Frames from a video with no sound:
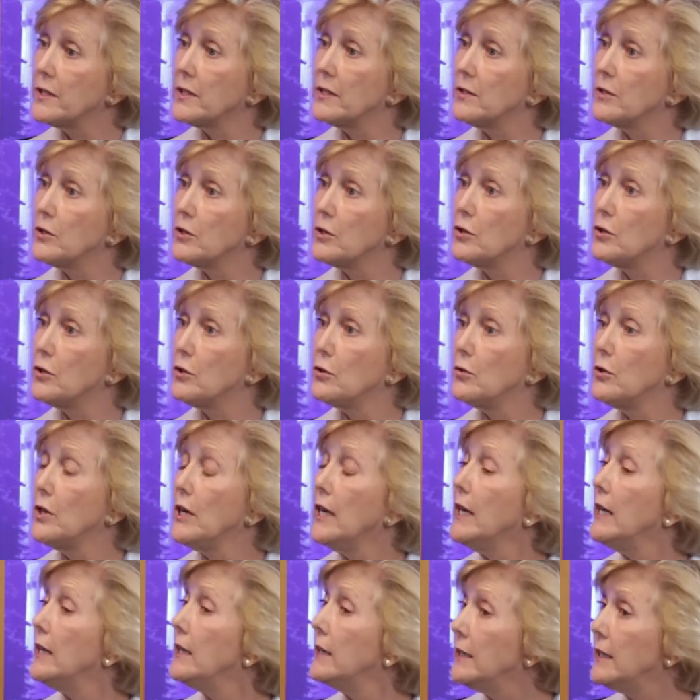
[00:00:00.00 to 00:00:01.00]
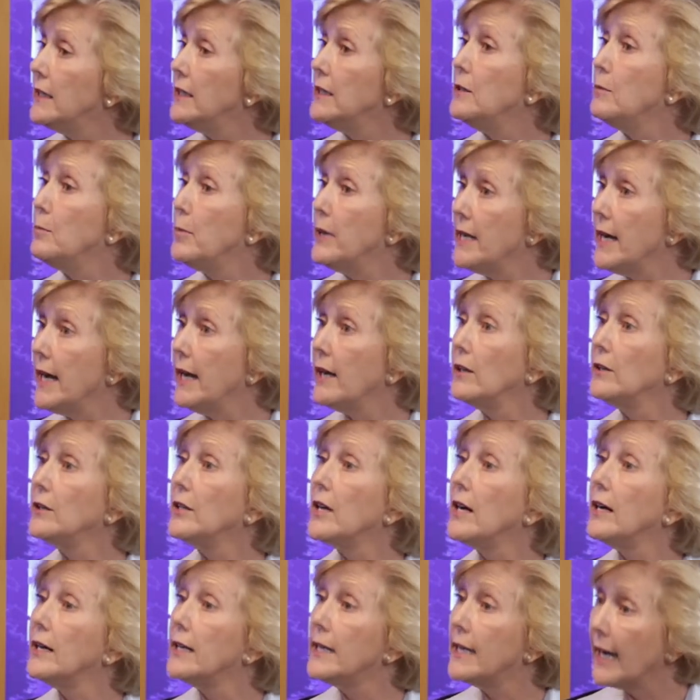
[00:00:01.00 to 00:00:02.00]
Institute need to be held
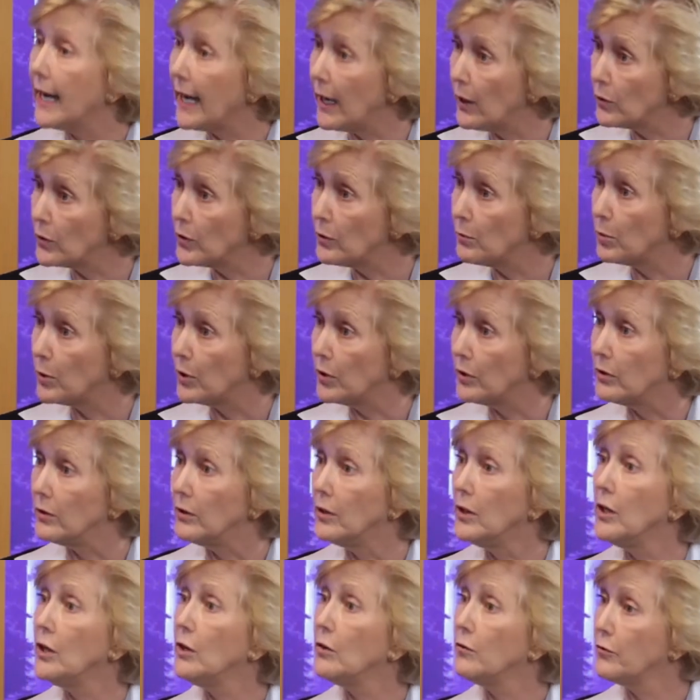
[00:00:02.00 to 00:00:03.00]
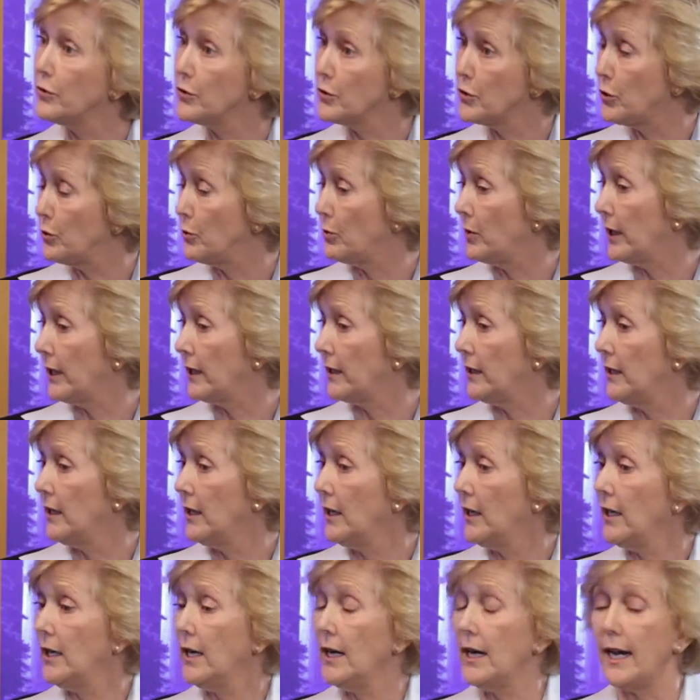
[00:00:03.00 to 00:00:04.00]
accountable for doing.
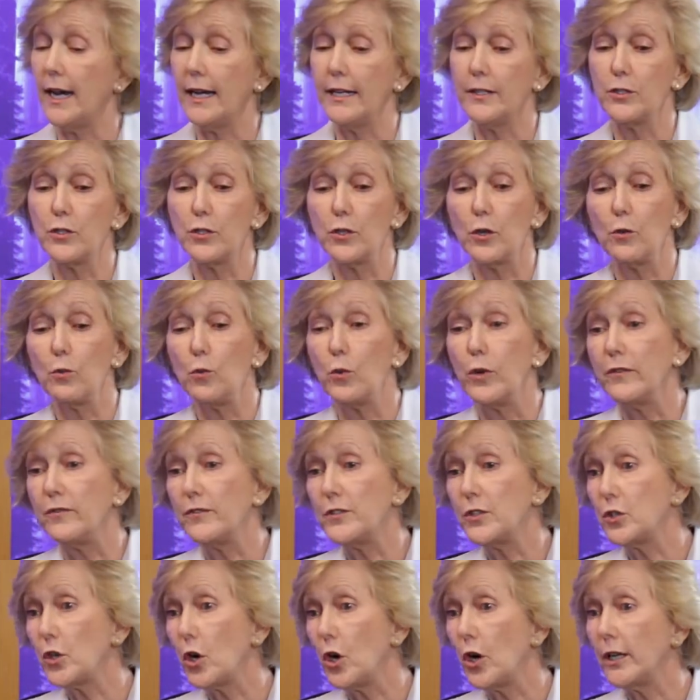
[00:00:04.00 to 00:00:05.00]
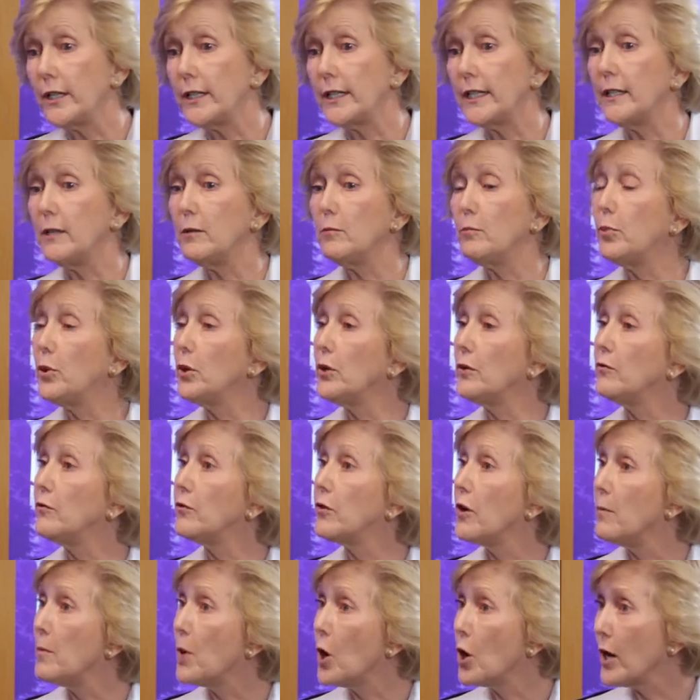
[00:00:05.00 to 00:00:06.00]
And so we've sought input
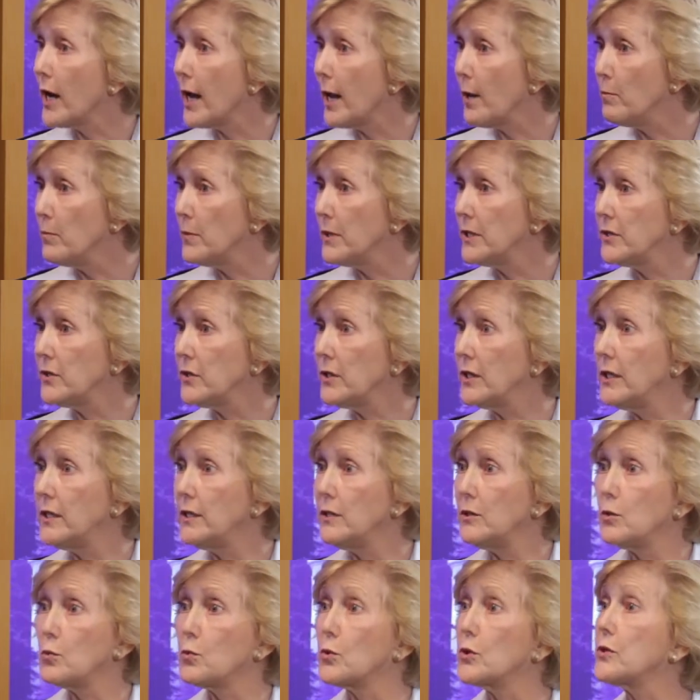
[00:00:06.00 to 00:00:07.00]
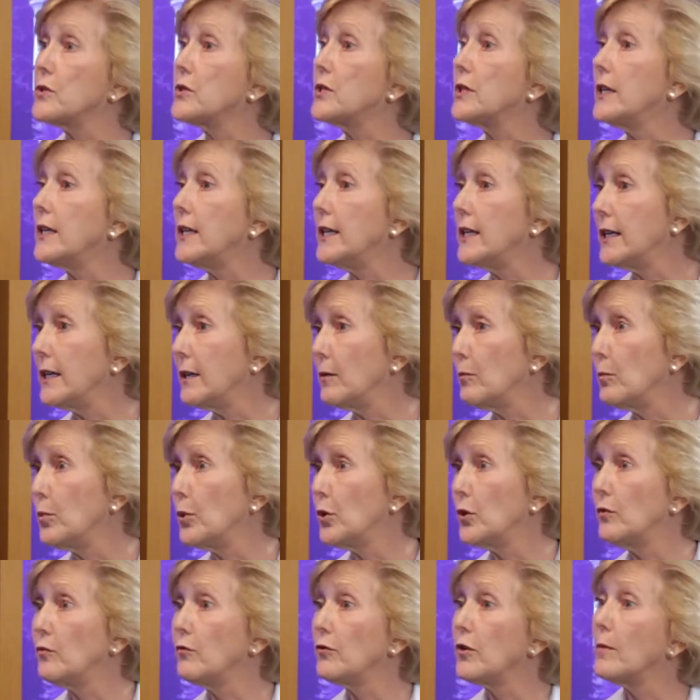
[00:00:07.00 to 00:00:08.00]
from our embassies. We're seeking
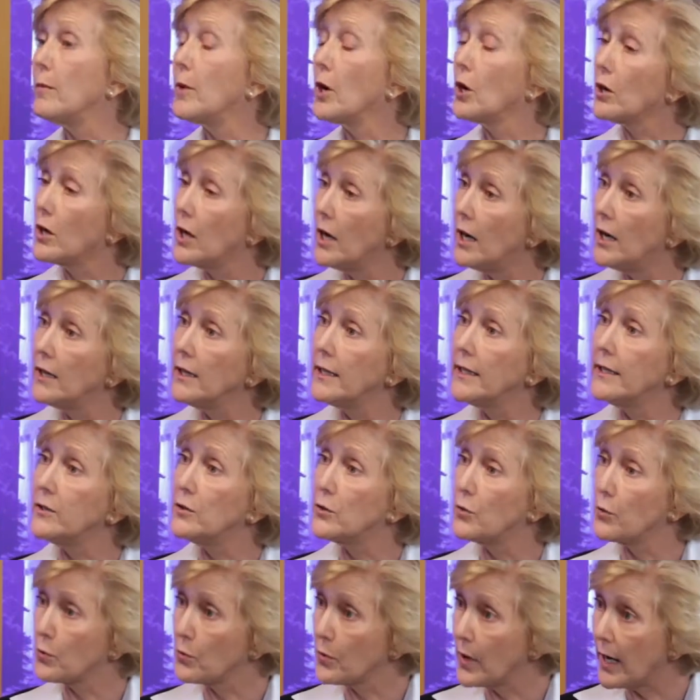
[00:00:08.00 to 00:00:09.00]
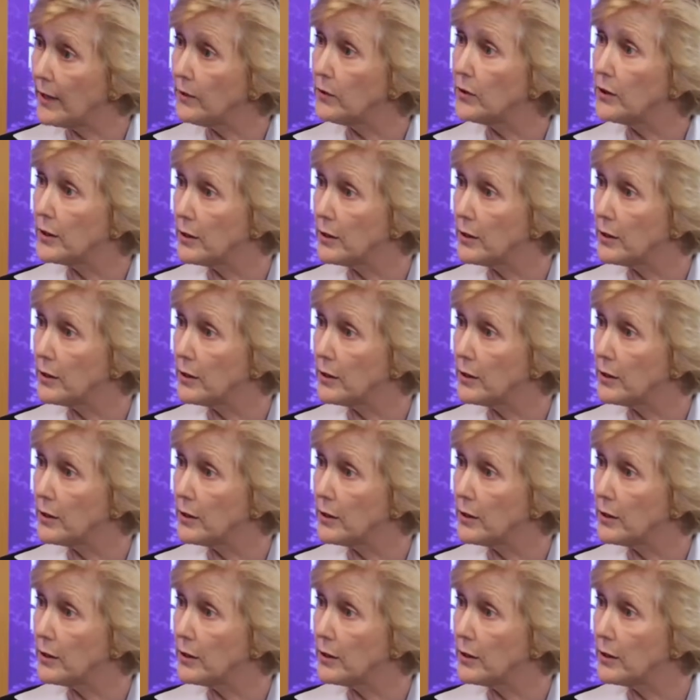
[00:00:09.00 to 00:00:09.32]
input from our colleagues throughout the